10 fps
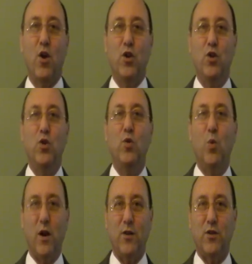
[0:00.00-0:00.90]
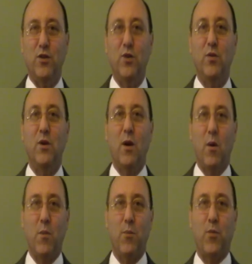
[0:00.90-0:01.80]
you want to
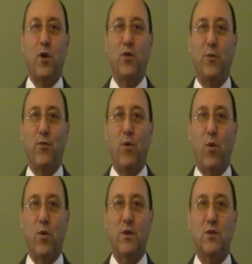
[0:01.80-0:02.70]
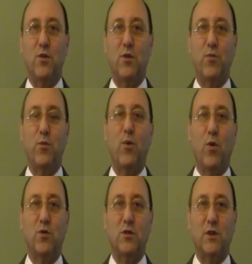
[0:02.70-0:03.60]
put forward certain
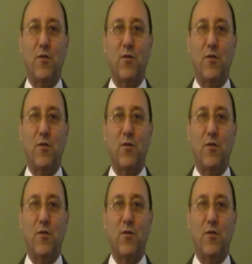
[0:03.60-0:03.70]
proposals